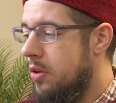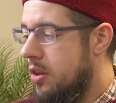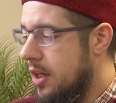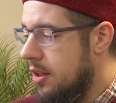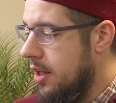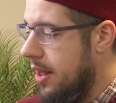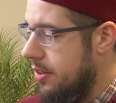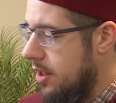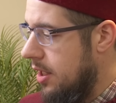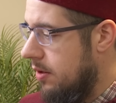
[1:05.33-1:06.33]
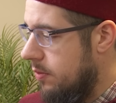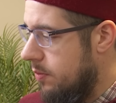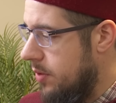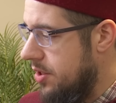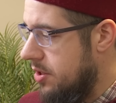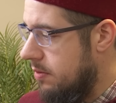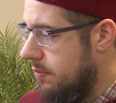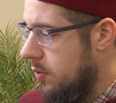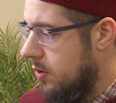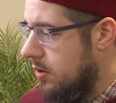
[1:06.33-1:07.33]
would think that the reason
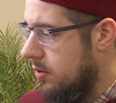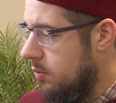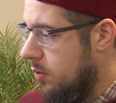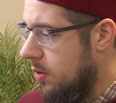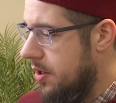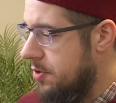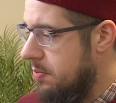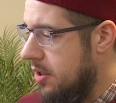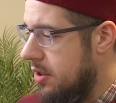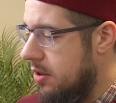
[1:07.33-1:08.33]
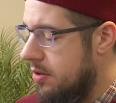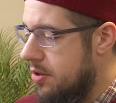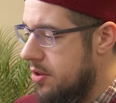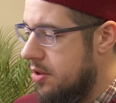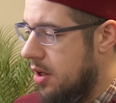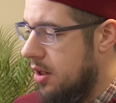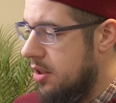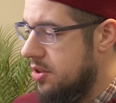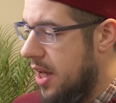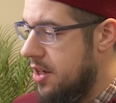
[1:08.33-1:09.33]
for war has been
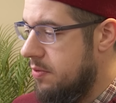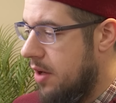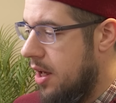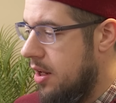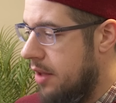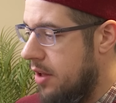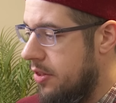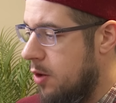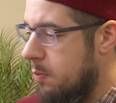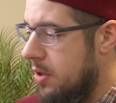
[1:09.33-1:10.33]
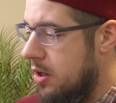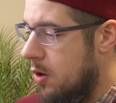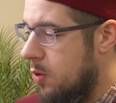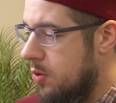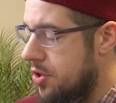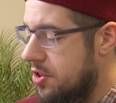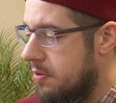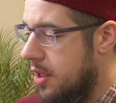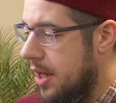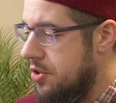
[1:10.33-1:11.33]
satisfied and that there would be no
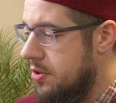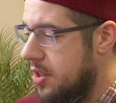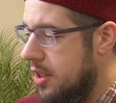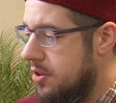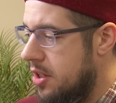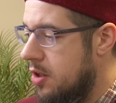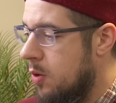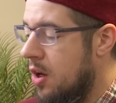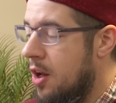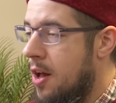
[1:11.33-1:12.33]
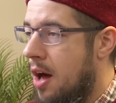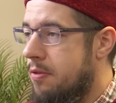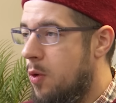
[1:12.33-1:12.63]
justification to continue. Of